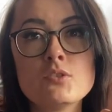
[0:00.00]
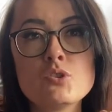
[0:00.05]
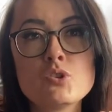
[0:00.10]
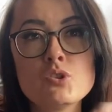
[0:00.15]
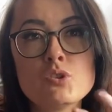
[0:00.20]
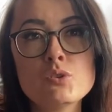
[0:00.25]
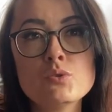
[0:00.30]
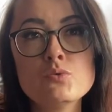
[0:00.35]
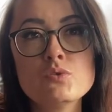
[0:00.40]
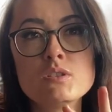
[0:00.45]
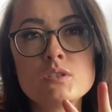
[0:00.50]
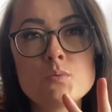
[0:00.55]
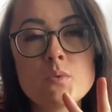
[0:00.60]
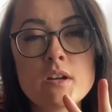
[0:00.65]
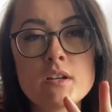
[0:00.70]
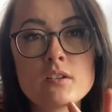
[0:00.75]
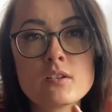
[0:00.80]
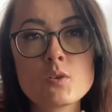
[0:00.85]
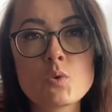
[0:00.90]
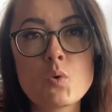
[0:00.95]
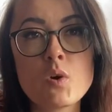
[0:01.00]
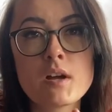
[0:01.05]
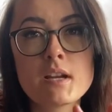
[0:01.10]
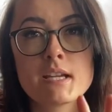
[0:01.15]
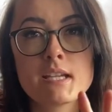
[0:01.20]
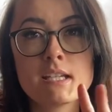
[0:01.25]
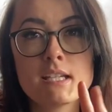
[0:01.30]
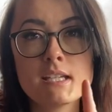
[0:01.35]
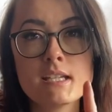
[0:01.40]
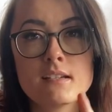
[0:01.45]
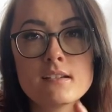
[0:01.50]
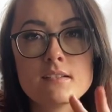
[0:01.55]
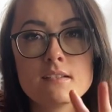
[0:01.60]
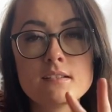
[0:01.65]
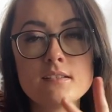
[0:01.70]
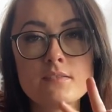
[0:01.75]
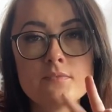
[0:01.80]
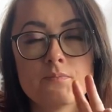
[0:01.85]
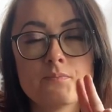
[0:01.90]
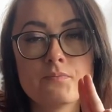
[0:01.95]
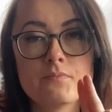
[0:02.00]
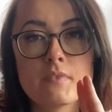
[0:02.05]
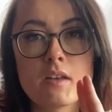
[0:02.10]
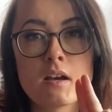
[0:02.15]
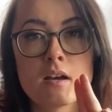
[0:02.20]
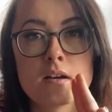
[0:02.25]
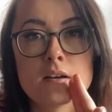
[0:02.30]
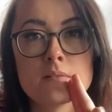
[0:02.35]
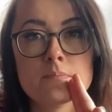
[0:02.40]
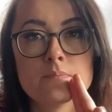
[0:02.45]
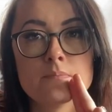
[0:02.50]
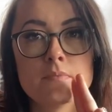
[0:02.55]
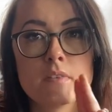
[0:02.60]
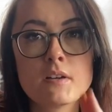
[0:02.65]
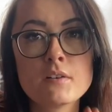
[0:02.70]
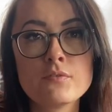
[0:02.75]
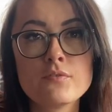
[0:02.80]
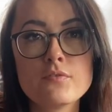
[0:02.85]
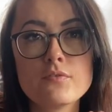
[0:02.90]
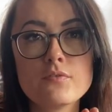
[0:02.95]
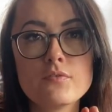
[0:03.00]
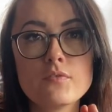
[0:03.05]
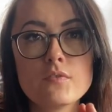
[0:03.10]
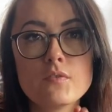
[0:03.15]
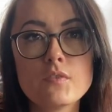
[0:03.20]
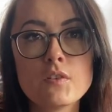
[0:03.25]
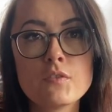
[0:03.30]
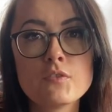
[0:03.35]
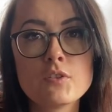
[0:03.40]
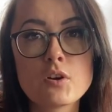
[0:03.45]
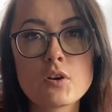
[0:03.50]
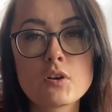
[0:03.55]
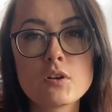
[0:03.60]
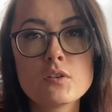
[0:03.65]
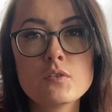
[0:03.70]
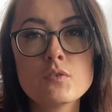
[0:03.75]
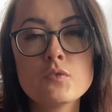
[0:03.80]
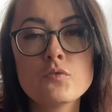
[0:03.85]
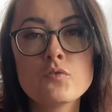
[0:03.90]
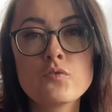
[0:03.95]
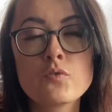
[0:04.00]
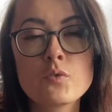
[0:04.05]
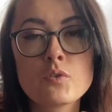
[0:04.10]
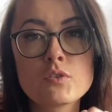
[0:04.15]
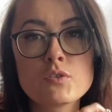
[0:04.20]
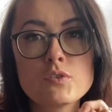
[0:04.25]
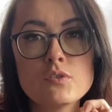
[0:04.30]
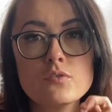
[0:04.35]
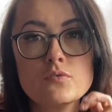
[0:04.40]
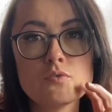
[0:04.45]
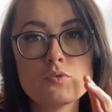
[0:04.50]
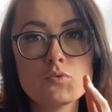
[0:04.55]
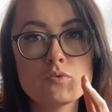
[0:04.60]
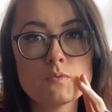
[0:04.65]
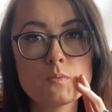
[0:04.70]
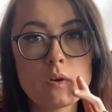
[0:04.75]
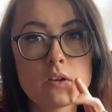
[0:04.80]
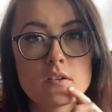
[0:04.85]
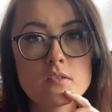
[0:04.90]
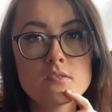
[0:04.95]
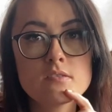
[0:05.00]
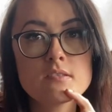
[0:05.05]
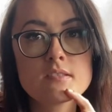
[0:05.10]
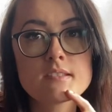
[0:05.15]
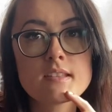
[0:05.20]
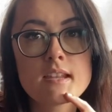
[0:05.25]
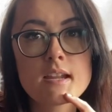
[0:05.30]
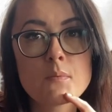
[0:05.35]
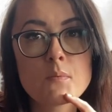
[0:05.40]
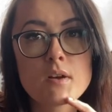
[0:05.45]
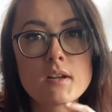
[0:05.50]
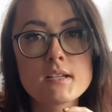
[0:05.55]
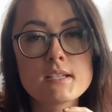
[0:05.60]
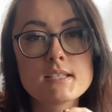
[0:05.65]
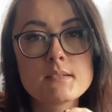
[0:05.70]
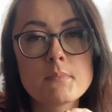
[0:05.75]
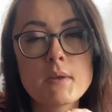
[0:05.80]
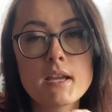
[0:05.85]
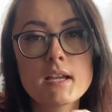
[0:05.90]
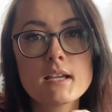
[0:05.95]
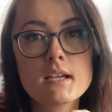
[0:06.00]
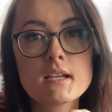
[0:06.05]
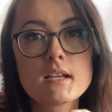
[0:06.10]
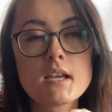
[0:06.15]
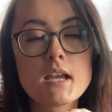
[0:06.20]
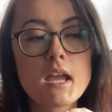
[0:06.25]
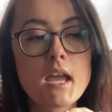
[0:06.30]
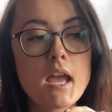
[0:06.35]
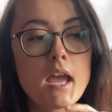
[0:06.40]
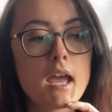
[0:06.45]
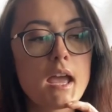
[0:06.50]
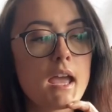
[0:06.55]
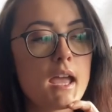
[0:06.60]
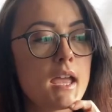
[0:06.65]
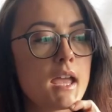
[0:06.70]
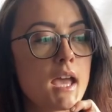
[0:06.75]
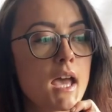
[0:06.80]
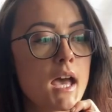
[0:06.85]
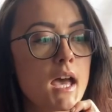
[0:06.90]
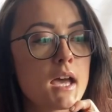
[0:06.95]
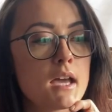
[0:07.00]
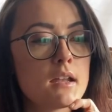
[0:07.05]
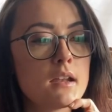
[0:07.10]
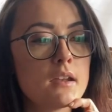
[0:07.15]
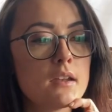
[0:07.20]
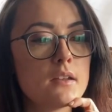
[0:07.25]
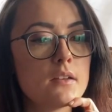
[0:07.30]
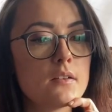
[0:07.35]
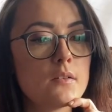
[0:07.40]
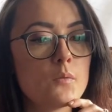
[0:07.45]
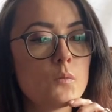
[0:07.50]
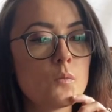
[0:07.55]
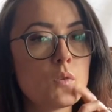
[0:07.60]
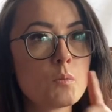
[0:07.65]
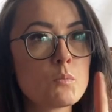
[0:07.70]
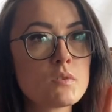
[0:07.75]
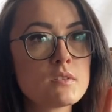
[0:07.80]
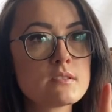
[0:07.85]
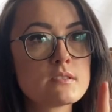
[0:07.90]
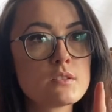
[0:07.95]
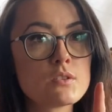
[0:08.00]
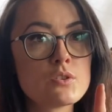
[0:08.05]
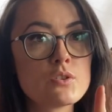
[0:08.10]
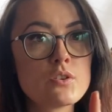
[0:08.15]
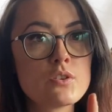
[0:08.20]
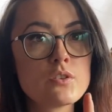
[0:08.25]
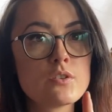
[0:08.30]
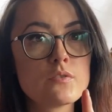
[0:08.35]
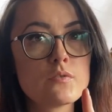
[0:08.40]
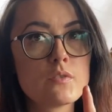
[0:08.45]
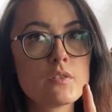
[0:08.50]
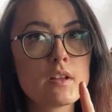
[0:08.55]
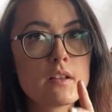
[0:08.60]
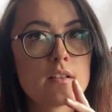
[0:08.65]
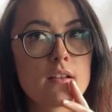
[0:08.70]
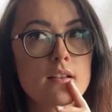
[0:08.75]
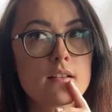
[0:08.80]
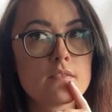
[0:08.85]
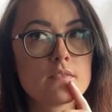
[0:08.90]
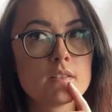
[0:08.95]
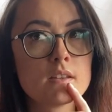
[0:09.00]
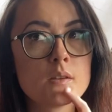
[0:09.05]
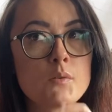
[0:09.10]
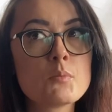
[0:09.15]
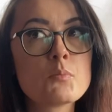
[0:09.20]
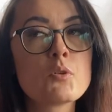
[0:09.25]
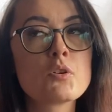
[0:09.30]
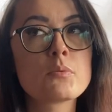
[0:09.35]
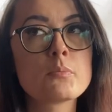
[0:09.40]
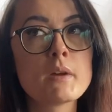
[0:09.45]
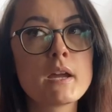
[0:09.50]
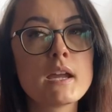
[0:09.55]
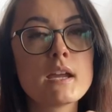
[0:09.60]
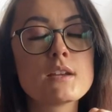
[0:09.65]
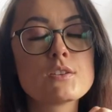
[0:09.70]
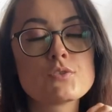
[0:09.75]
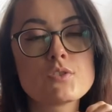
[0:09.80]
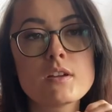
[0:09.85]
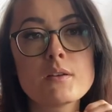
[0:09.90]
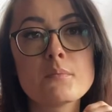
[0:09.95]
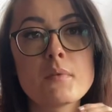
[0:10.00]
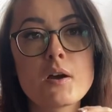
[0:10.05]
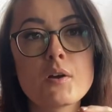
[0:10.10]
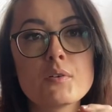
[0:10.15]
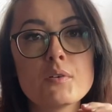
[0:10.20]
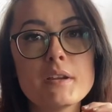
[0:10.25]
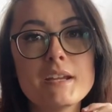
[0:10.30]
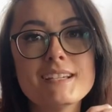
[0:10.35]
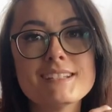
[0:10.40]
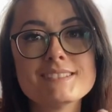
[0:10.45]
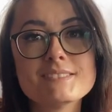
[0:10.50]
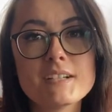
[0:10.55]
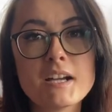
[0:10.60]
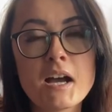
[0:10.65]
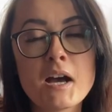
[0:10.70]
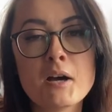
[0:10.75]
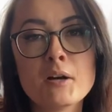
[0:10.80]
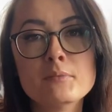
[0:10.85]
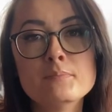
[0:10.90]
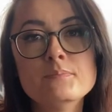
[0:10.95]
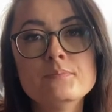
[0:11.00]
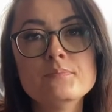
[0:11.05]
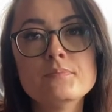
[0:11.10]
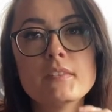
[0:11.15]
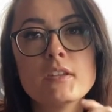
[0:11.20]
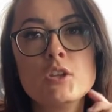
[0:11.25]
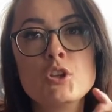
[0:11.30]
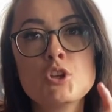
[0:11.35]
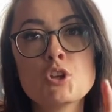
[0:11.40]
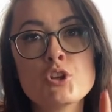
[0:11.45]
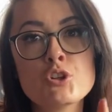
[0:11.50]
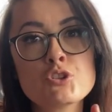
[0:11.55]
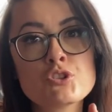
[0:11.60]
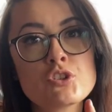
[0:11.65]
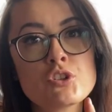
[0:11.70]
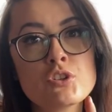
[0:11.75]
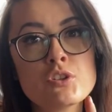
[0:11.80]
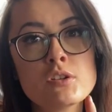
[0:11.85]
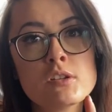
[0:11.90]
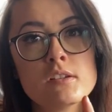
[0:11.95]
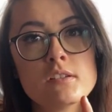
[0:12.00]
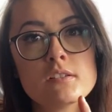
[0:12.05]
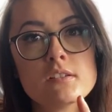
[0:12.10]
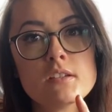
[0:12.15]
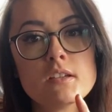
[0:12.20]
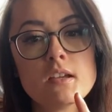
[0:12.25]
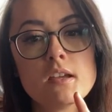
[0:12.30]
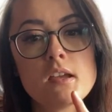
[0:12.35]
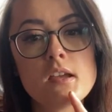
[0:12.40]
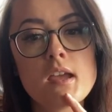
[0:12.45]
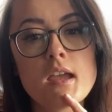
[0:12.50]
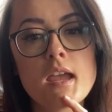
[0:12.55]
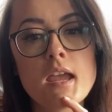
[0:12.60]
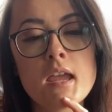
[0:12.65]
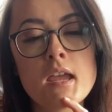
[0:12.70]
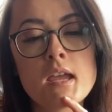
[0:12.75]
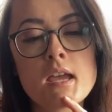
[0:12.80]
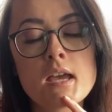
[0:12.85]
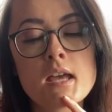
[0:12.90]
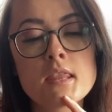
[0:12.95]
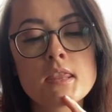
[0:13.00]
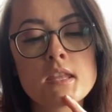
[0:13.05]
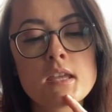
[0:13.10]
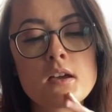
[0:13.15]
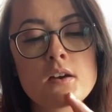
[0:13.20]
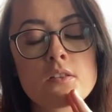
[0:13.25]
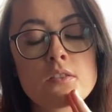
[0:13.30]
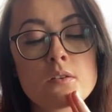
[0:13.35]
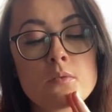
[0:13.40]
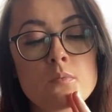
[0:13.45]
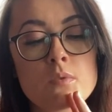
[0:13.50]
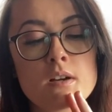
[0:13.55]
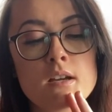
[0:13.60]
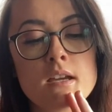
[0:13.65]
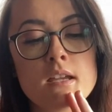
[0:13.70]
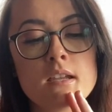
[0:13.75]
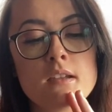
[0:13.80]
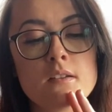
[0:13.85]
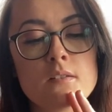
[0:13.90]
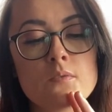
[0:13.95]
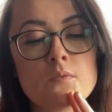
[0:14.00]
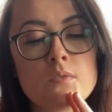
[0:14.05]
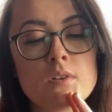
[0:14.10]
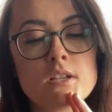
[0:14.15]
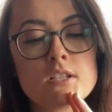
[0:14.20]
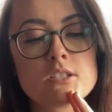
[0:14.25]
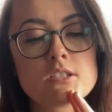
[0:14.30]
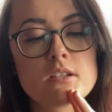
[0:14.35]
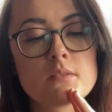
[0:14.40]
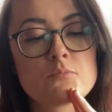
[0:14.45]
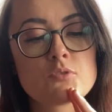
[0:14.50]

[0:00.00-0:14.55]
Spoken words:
2 sweater quantity of yarn for 2 sweaters that I wanted to make, and one was they were both by Andrea Maury, Nurtured, and the other one, which